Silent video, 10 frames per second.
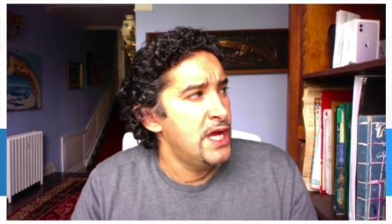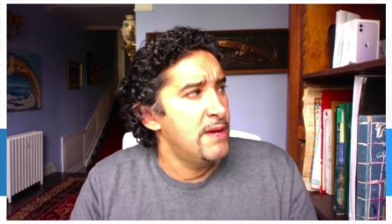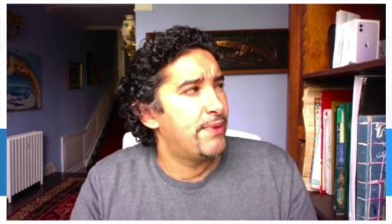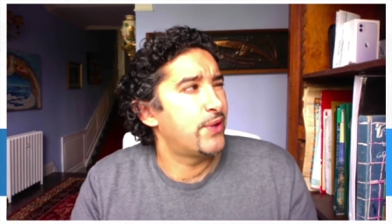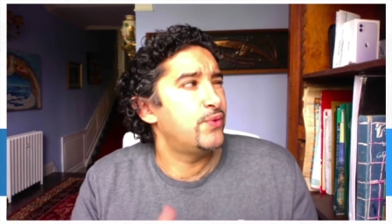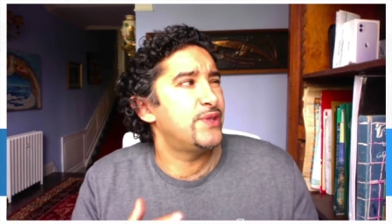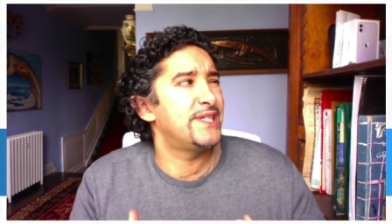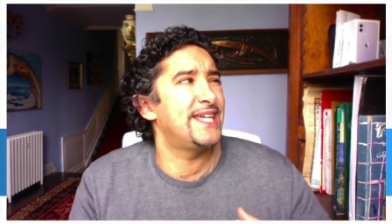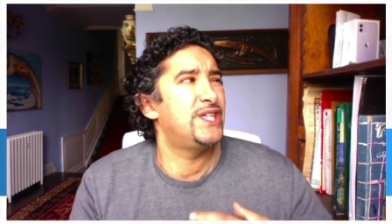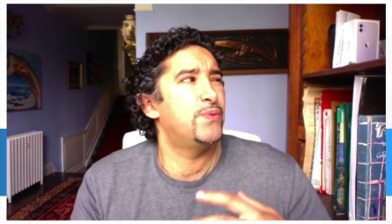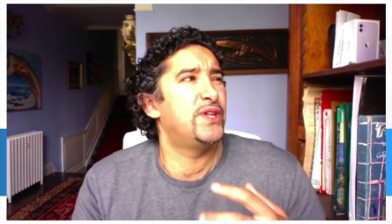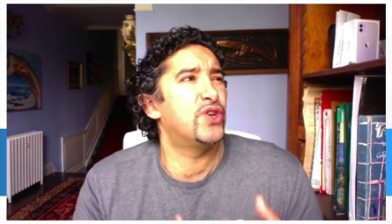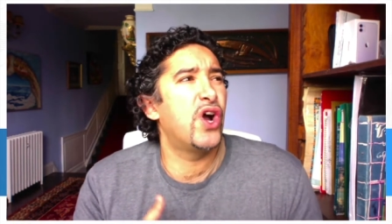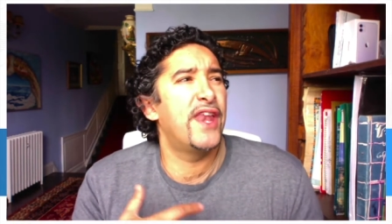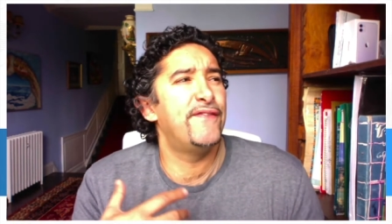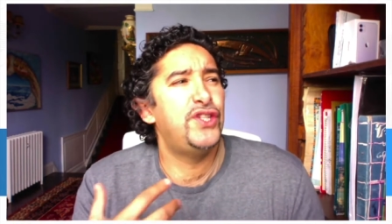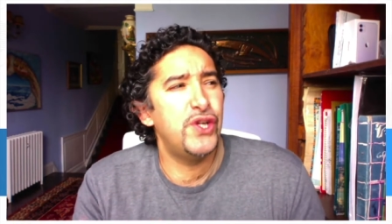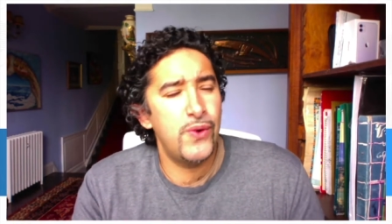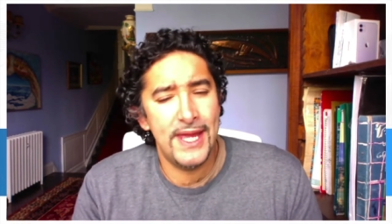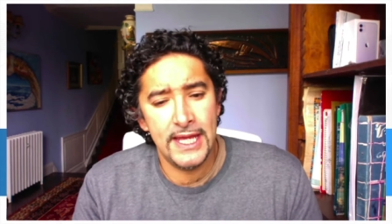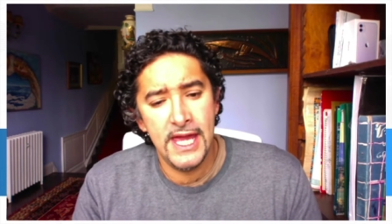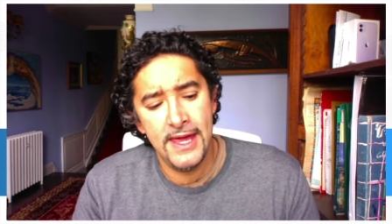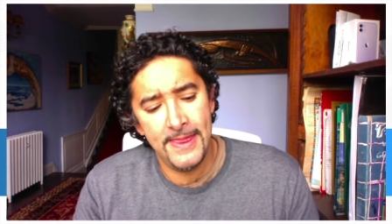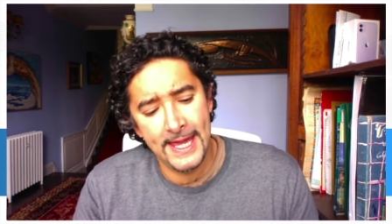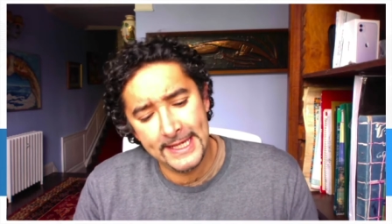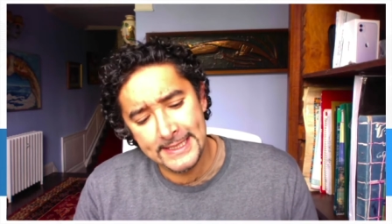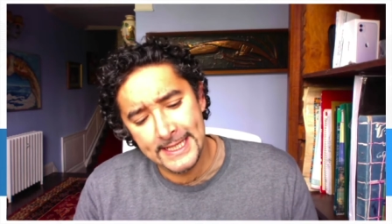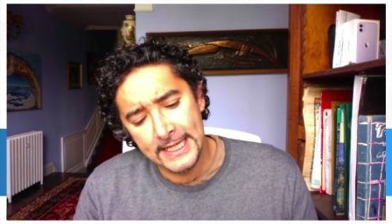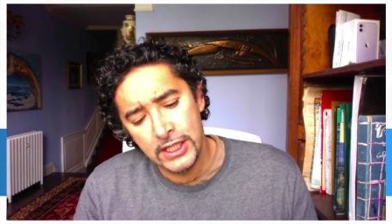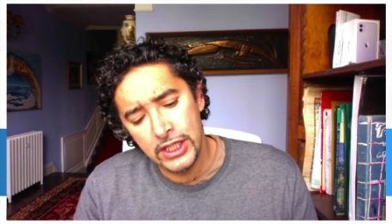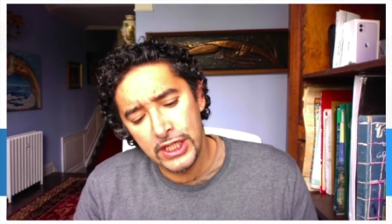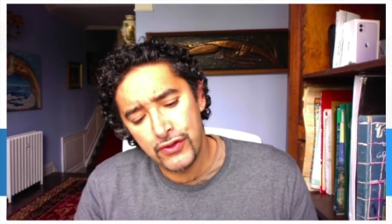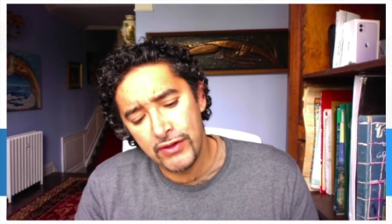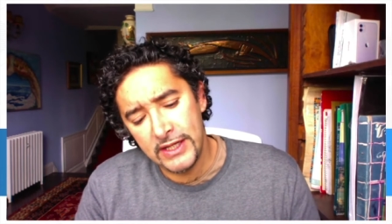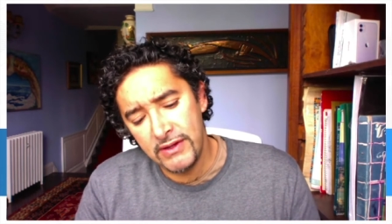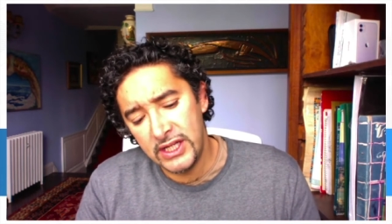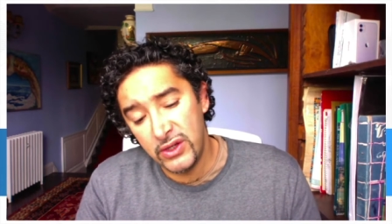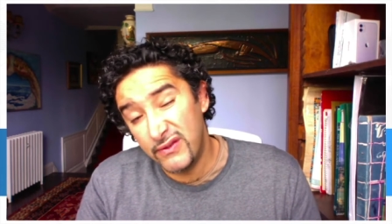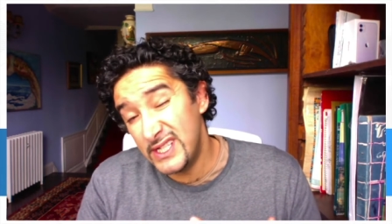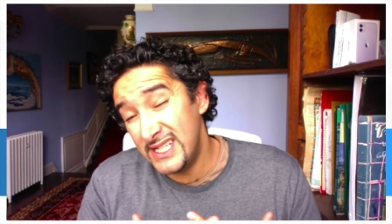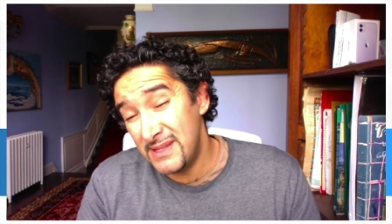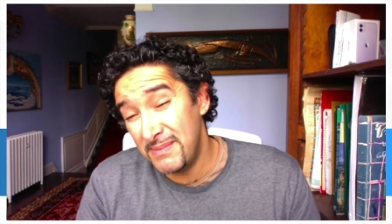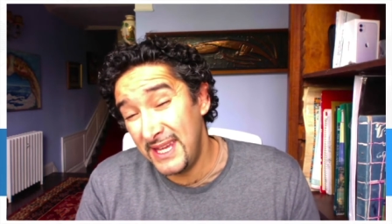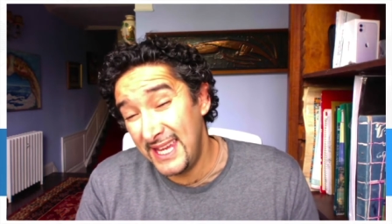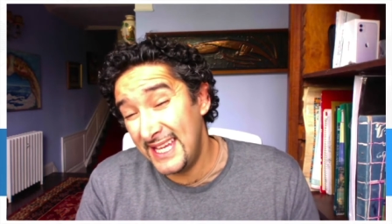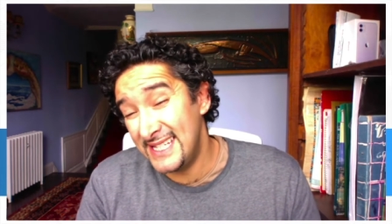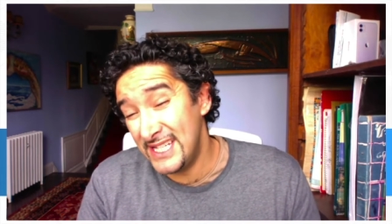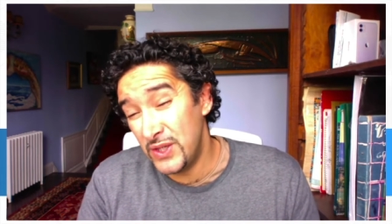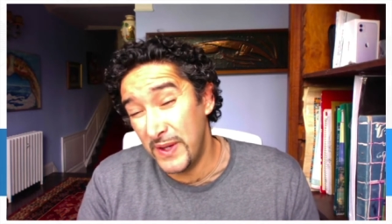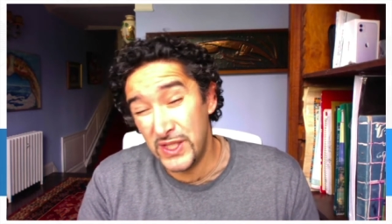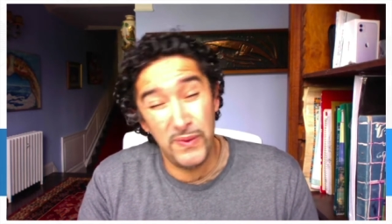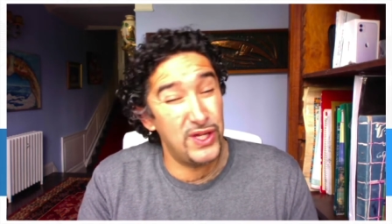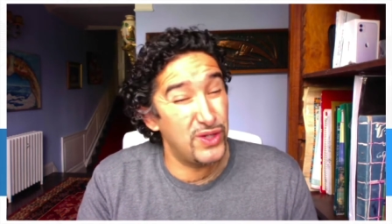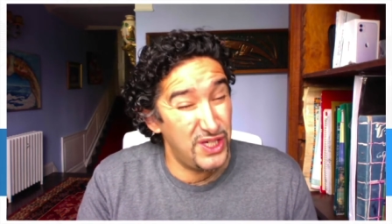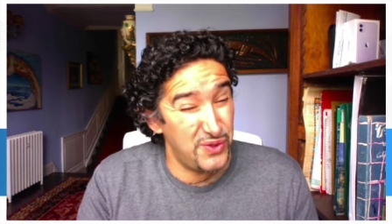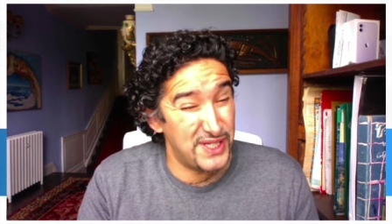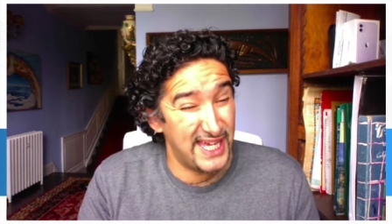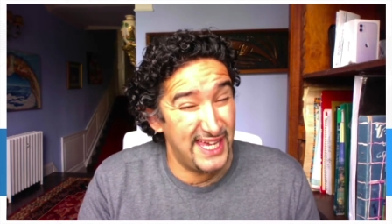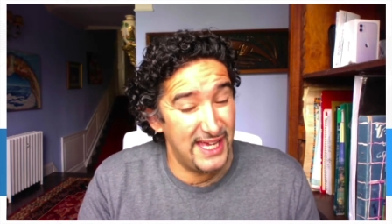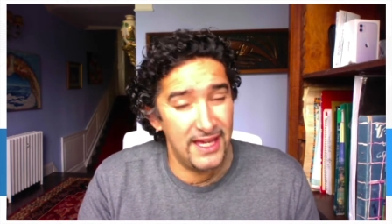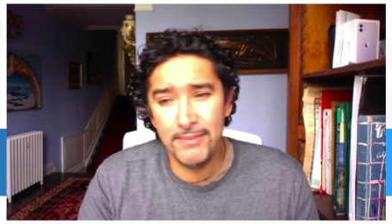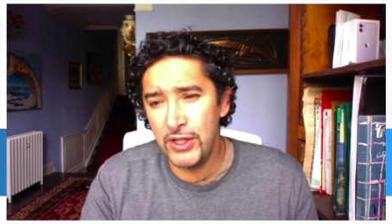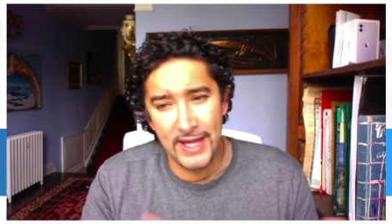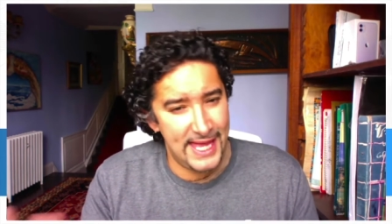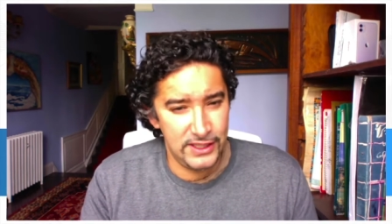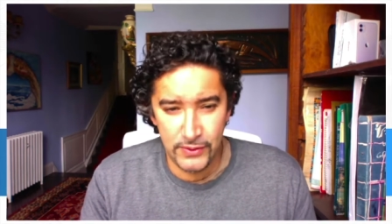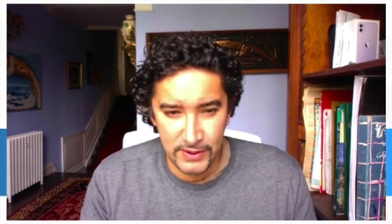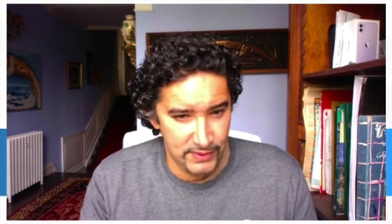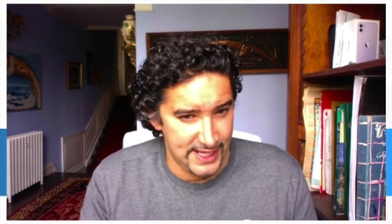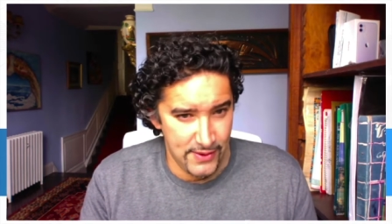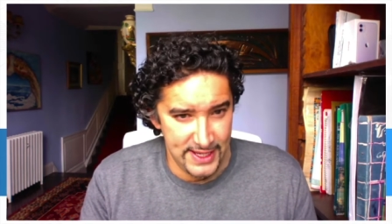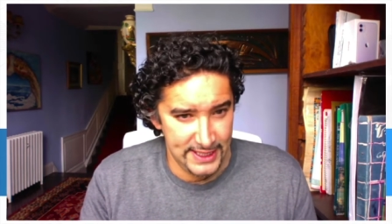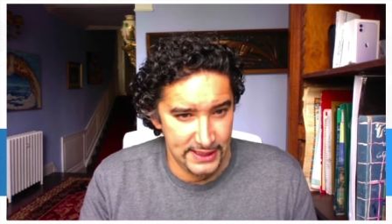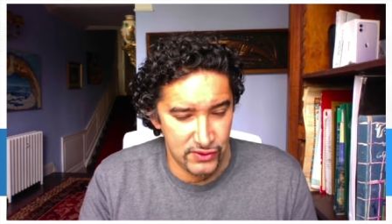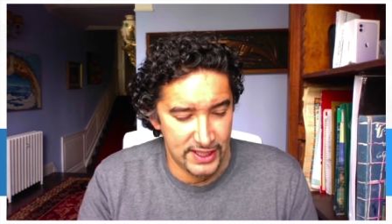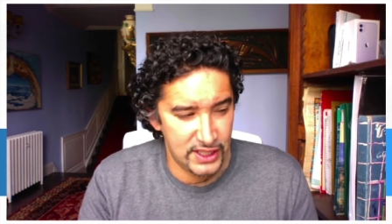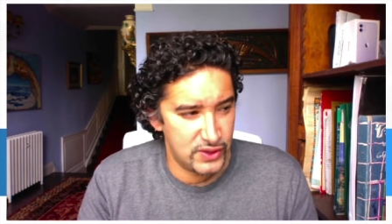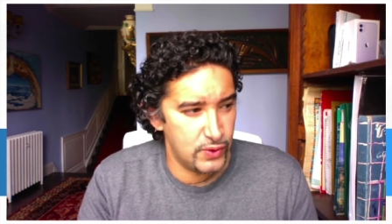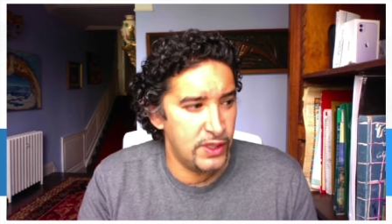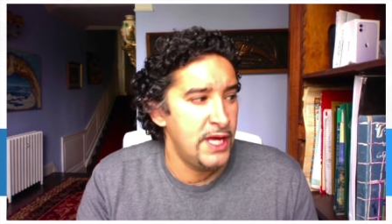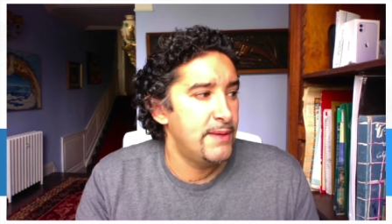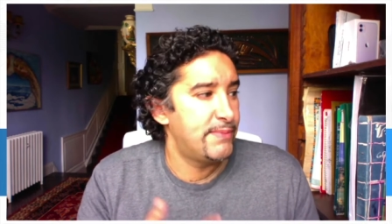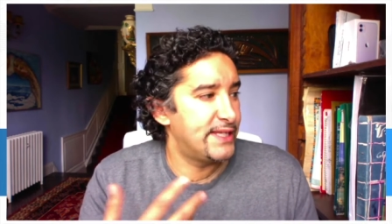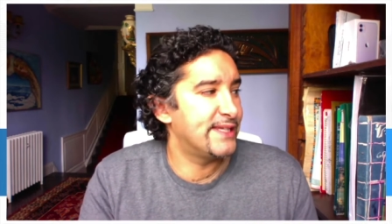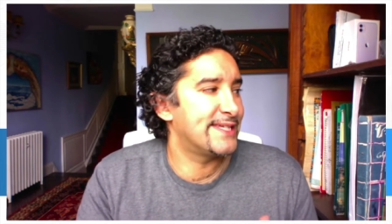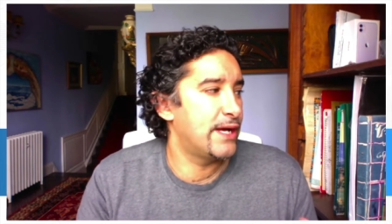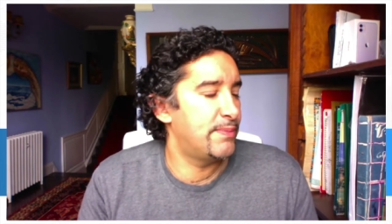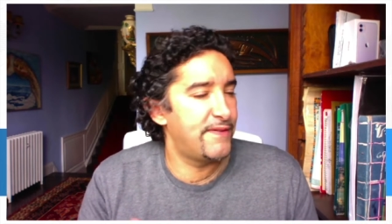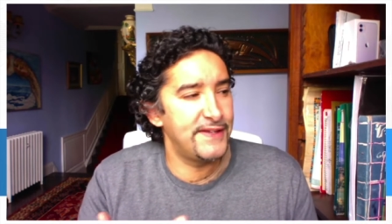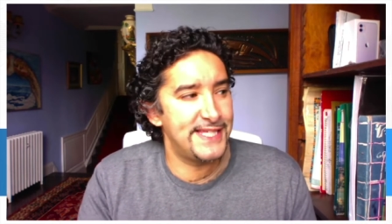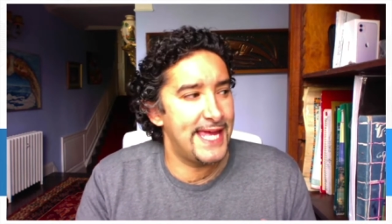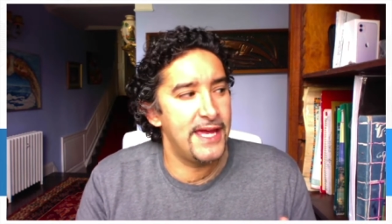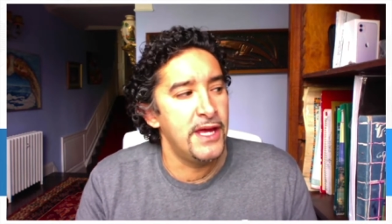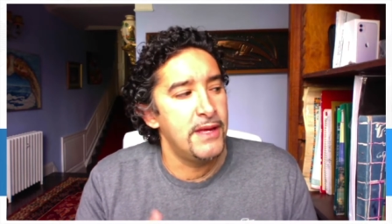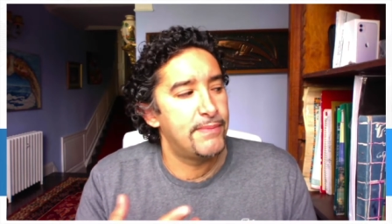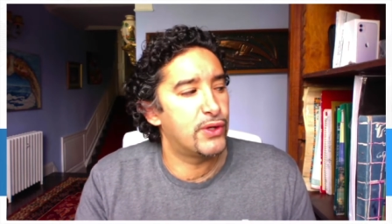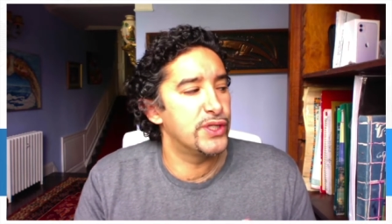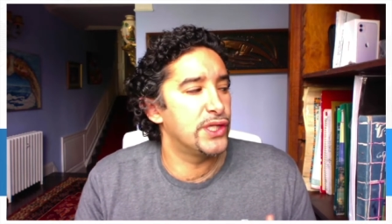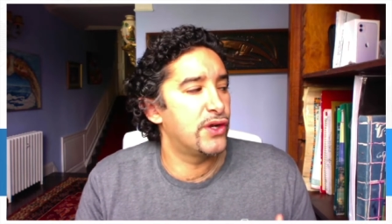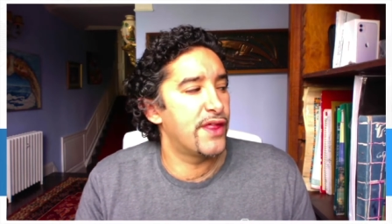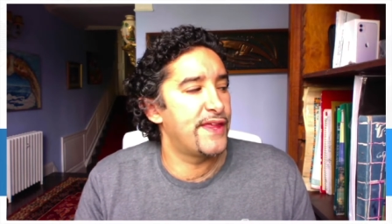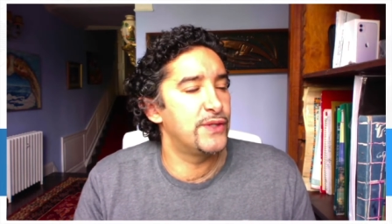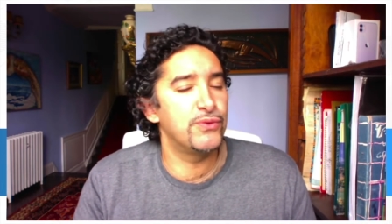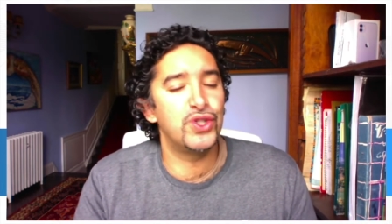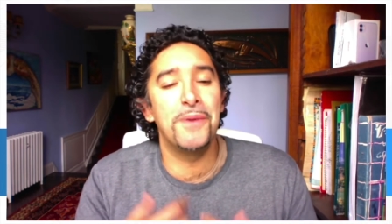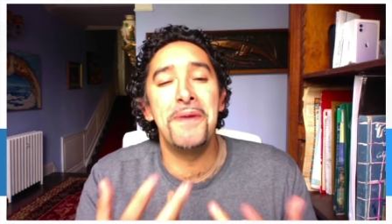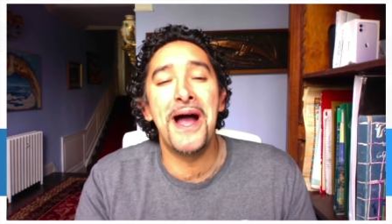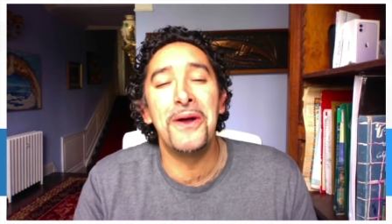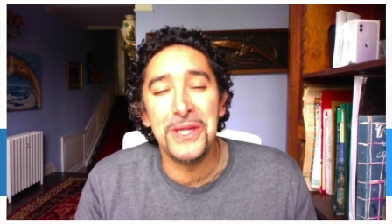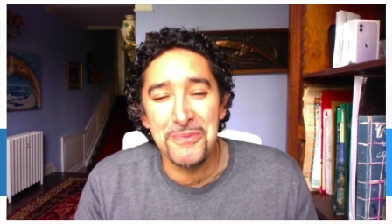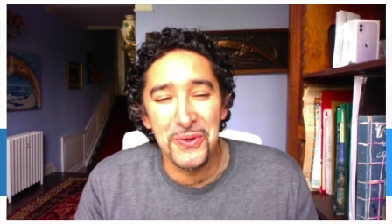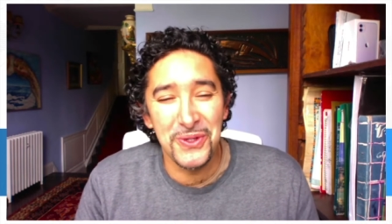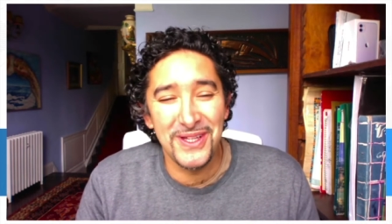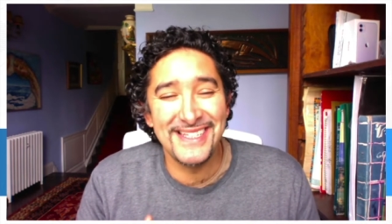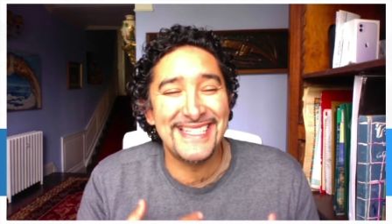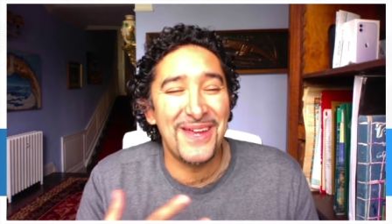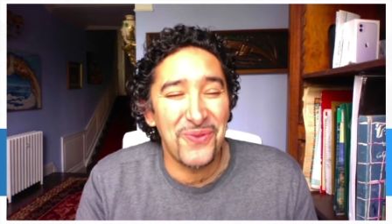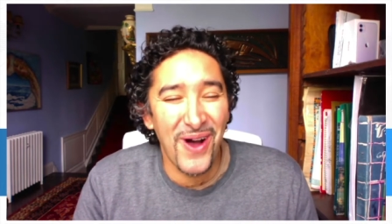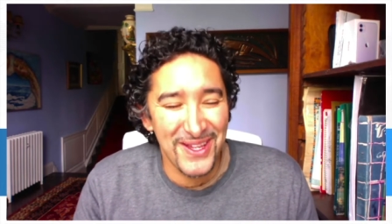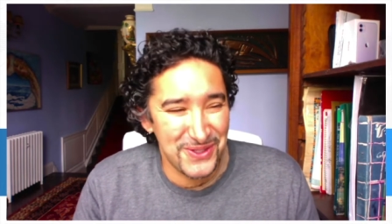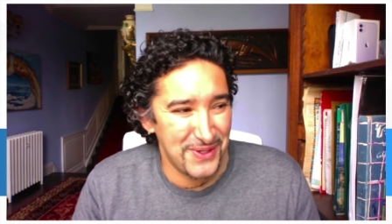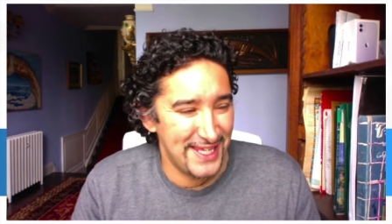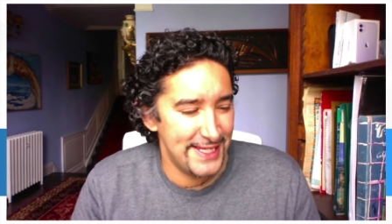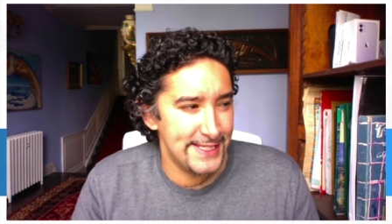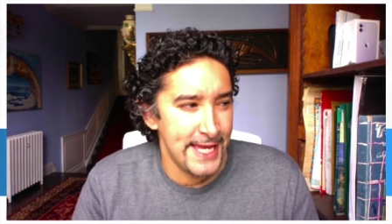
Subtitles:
But I'd also say to you, when you're kind of doing the AET, it's really, really good, obviously, to be in a situation where you're using it. You can do it without any training at all, but it does help if it's there, because a lot of things will jump out at you more. You'll understand why you're doing this.